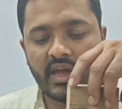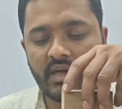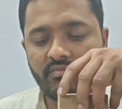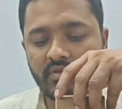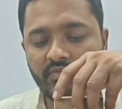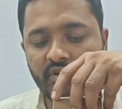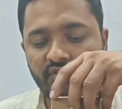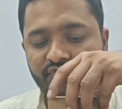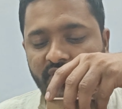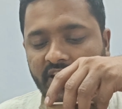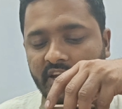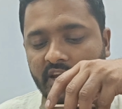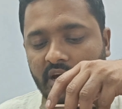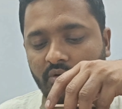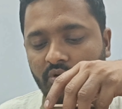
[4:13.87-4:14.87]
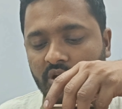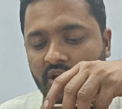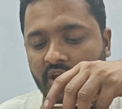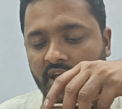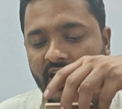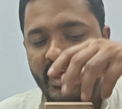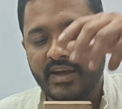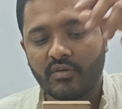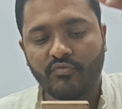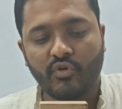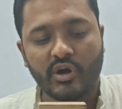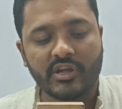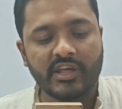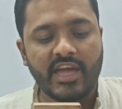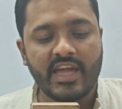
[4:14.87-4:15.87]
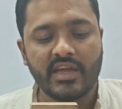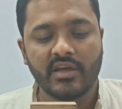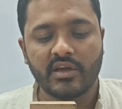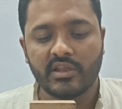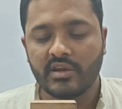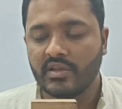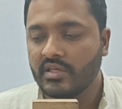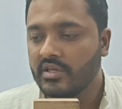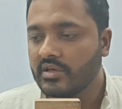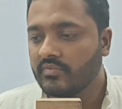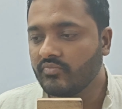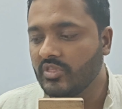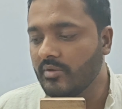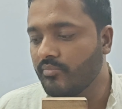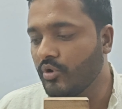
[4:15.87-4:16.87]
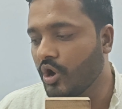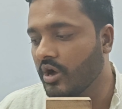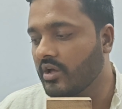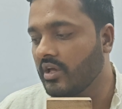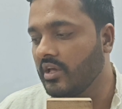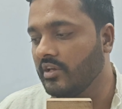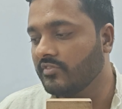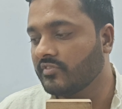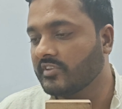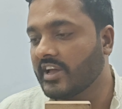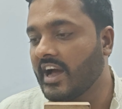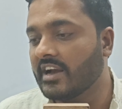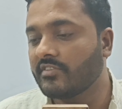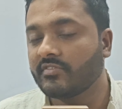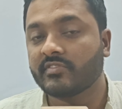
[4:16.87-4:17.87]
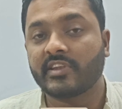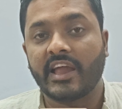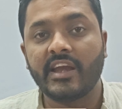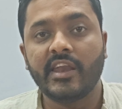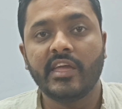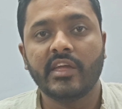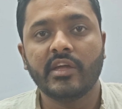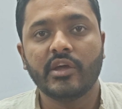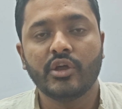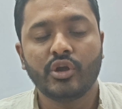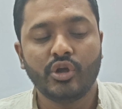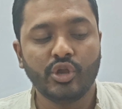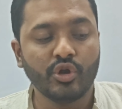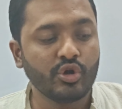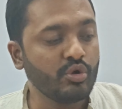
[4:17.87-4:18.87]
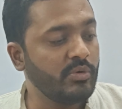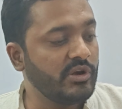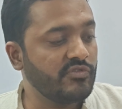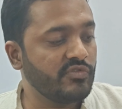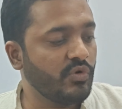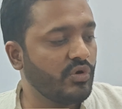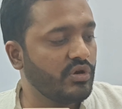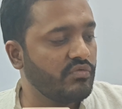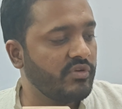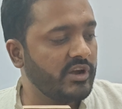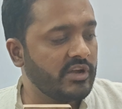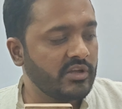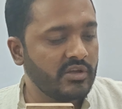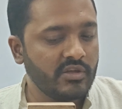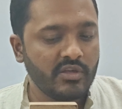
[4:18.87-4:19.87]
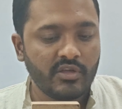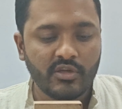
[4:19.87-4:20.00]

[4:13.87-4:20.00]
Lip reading: and we will find out at what angle the block starts sliding due to its own weight.